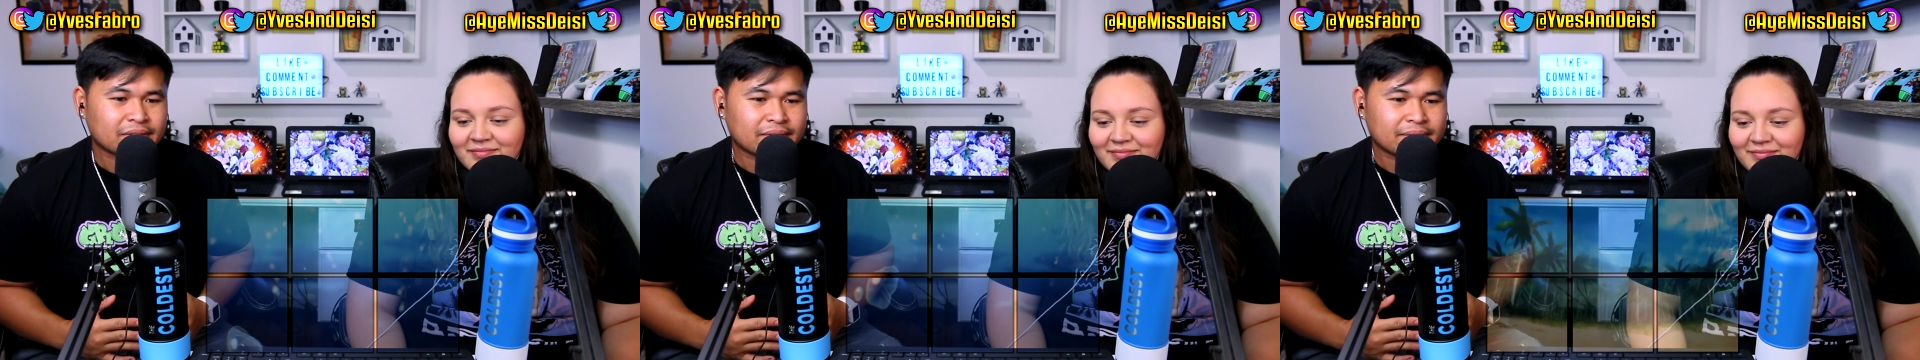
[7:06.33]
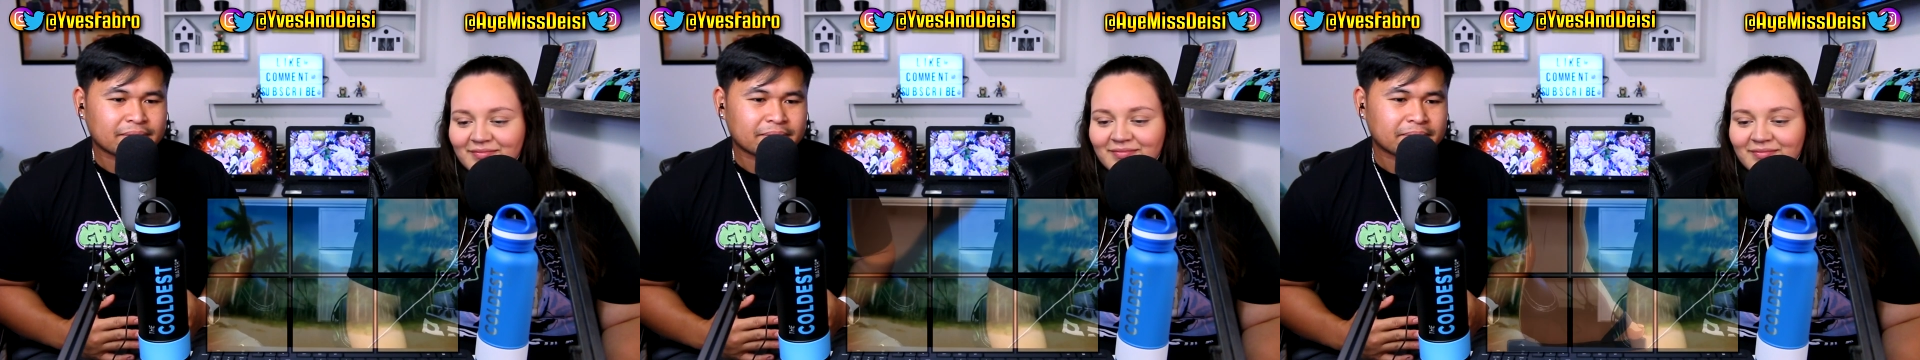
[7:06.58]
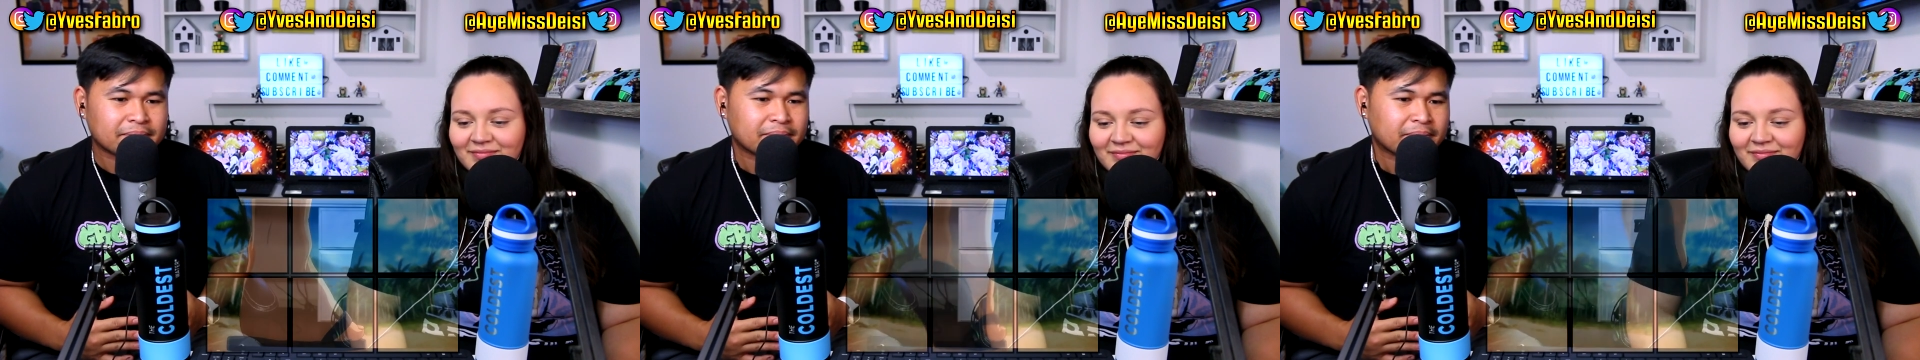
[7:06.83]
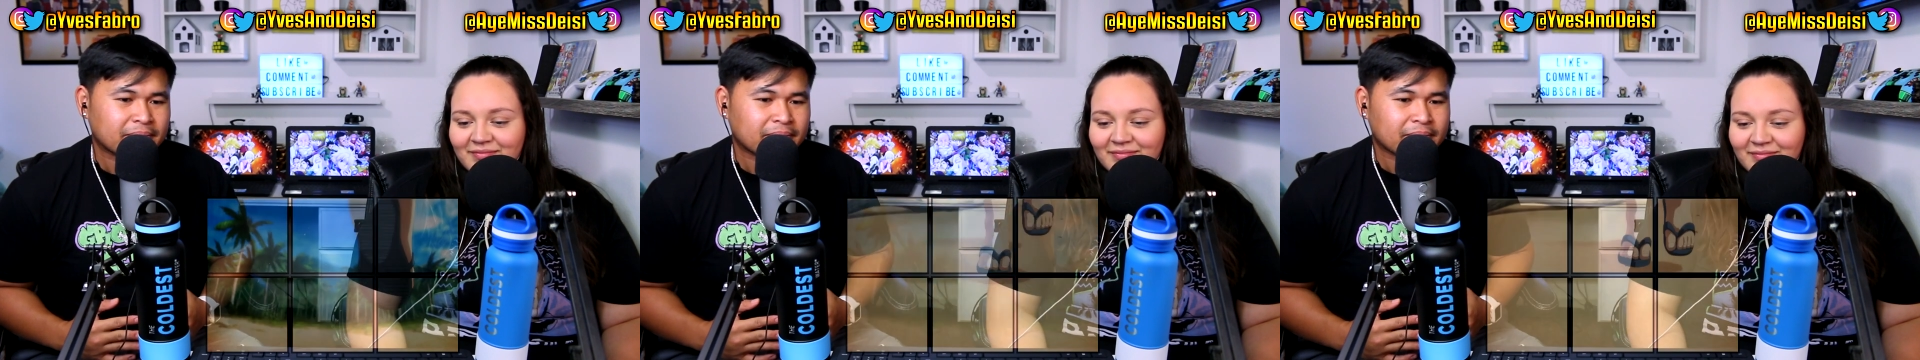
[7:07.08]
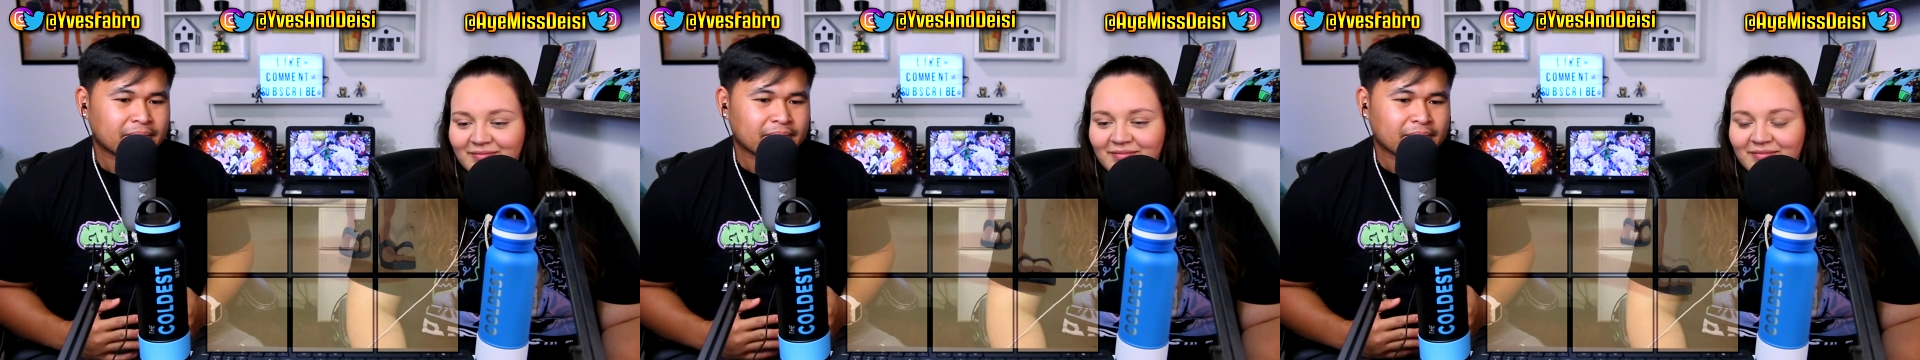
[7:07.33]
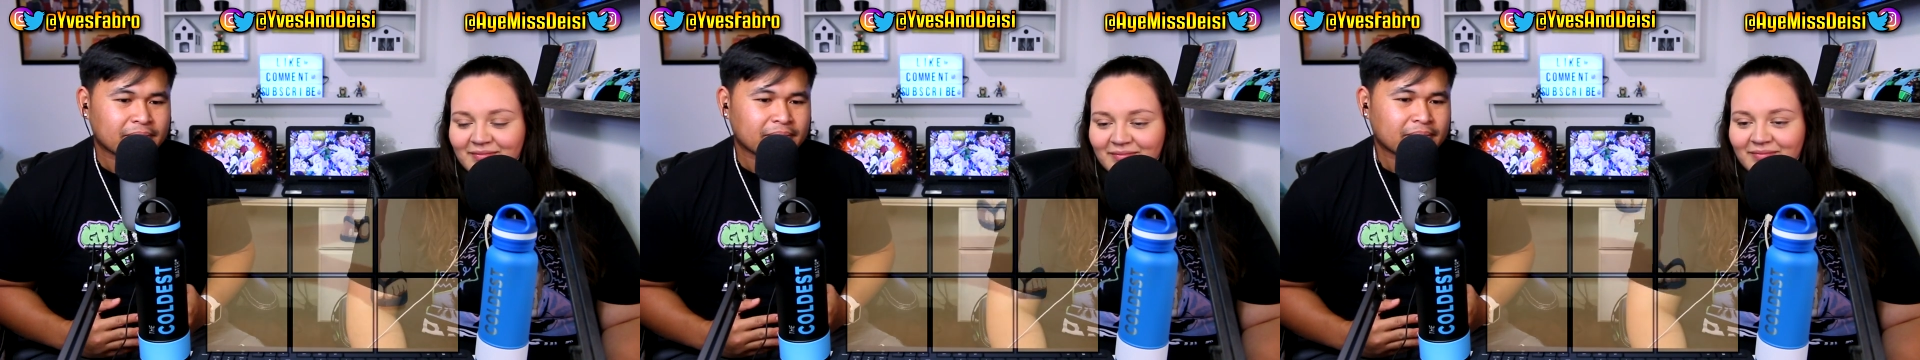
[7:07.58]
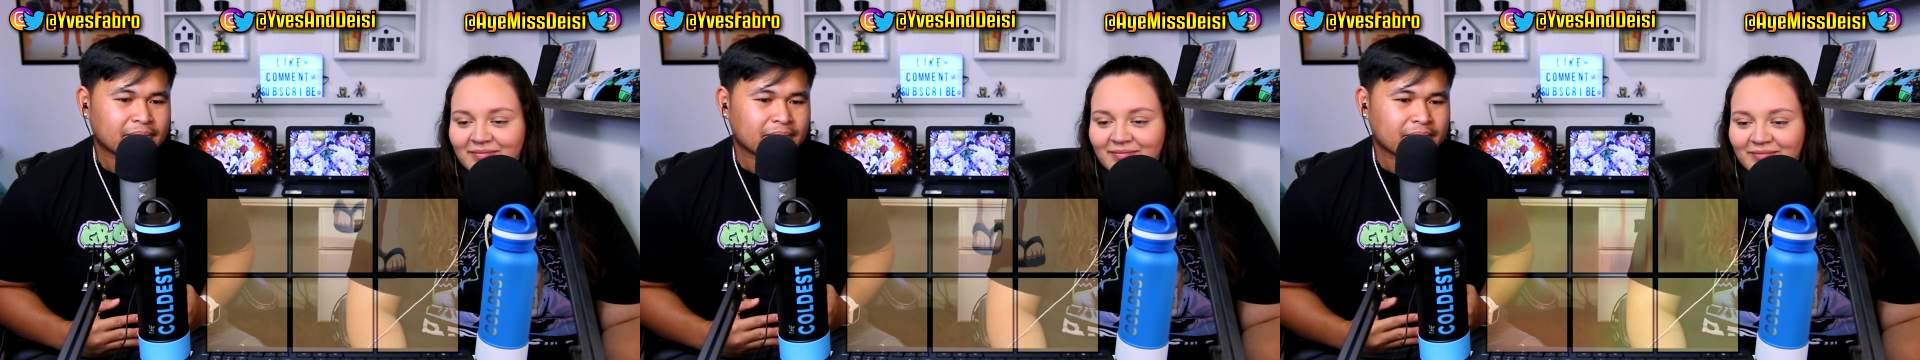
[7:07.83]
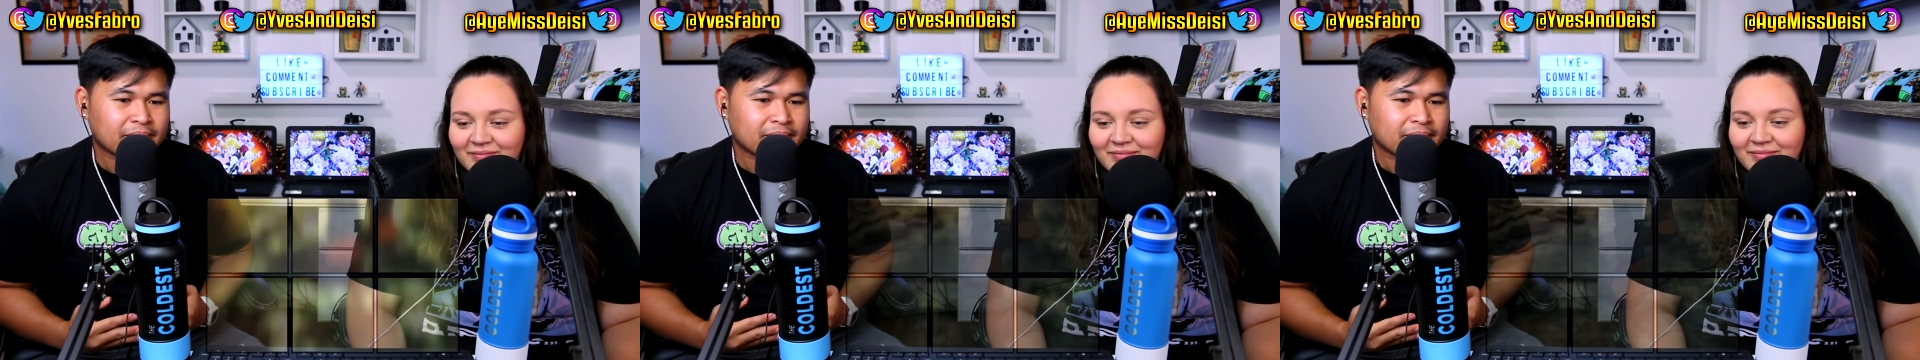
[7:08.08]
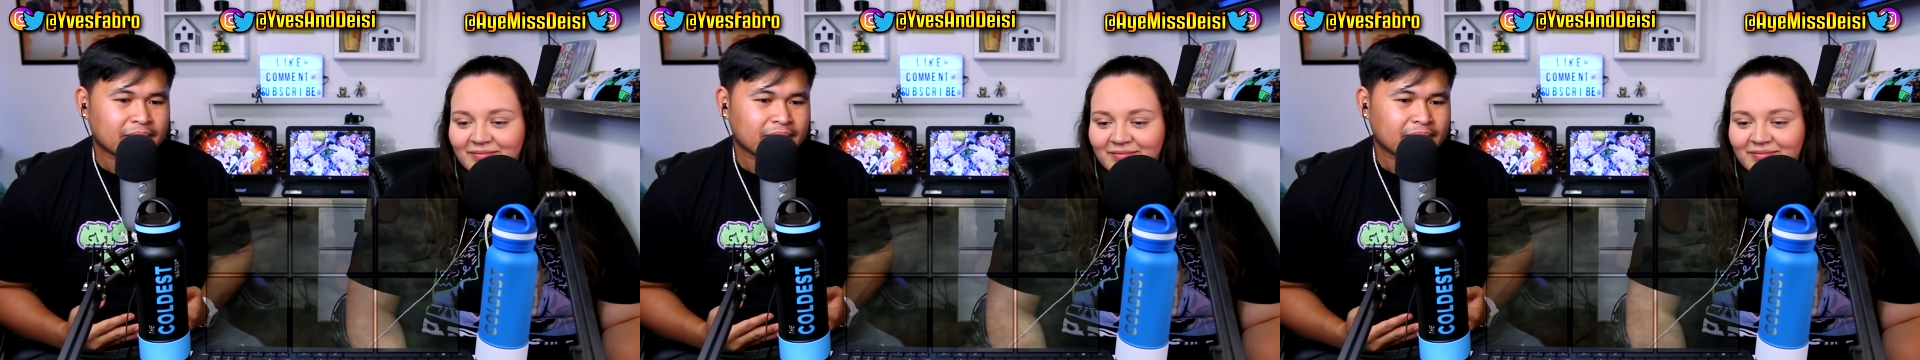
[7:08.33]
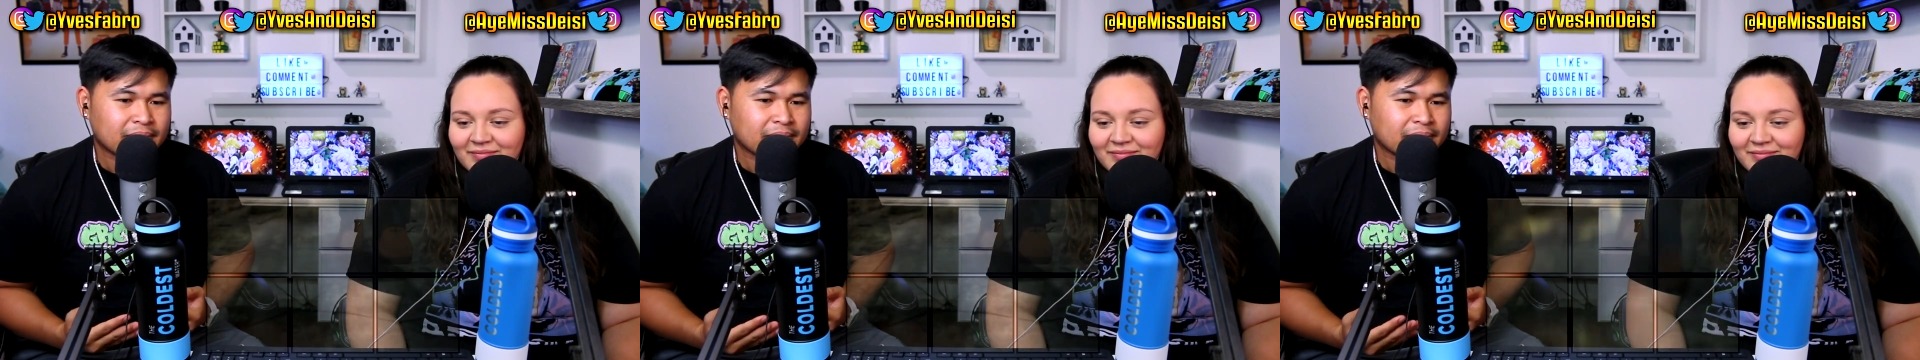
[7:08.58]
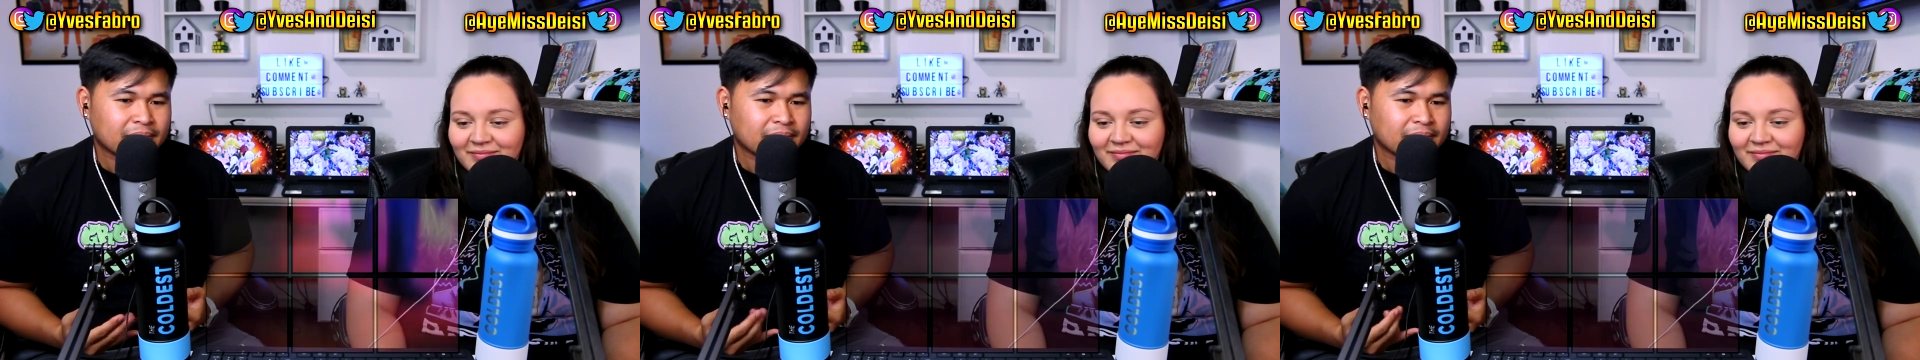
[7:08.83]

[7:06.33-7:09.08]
Nobody speaks.